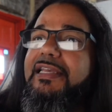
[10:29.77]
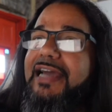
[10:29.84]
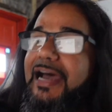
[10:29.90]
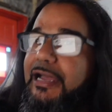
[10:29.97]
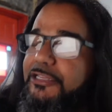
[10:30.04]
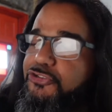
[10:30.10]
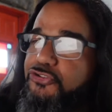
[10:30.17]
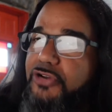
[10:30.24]

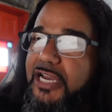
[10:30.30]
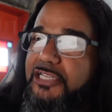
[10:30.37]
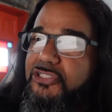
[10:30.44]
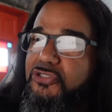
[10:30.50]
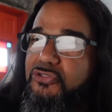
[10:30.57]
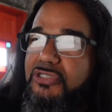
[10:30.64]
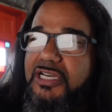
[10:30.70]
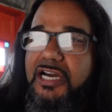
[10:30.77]
I try
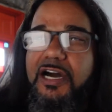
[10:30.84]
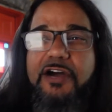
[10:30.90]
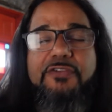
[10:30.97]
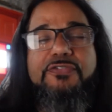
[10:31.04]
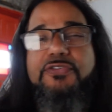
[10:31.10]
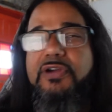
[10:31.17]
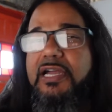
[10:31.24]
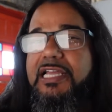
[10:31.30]
to
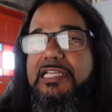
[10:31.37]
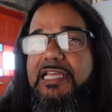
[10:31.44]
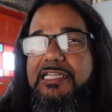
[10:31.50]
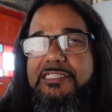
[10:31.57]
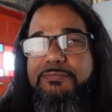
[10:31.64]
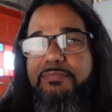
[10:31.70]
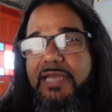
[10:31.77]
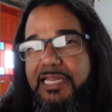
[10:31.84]
cover
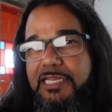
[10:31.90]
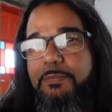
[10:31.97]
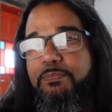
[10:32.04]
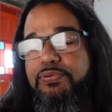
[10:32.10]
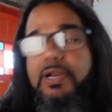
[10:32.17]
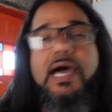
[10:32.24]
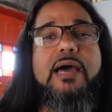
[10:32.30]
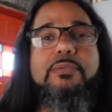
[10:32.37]
as many
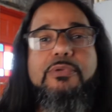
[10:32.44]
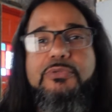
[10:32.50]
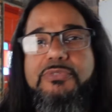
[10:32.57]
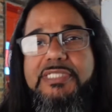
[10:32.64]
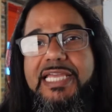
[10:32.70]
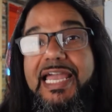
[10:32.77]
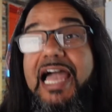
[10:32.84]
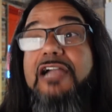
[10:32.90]
problems
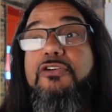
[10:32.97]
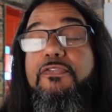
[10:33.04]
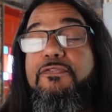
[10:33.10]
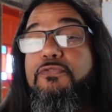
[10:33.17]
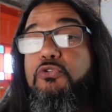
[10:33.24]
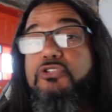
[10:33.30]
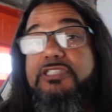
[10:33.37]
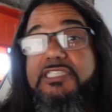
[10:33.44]
as I could
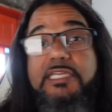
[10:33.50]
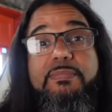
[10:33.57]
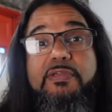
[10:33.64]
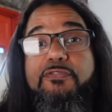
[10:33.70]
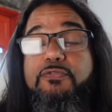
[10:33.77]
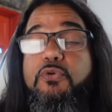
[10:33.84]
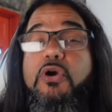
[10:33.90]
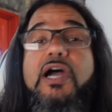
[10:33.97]
foresee
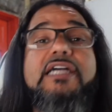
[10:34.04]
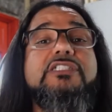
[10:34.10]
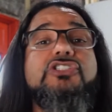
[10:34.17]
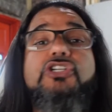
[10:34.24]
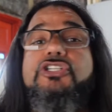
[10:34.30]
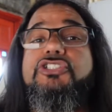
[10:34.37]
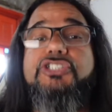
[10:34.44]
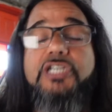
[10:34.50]
before I
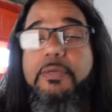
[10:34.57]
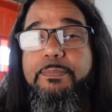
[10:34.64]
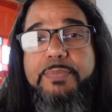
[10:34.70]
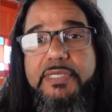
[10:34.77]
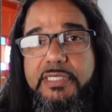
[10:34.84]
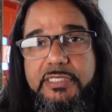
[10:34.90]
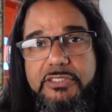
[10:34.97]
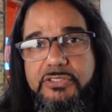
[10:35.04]
start
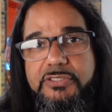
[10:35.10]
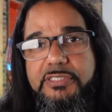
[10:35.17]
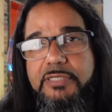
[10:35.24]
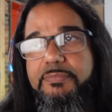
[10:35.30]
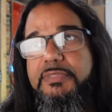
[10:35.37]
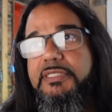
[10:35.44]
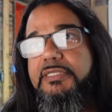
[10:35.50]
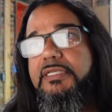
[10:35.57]
jumping into
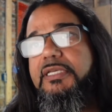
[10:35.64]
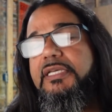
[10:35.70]
something.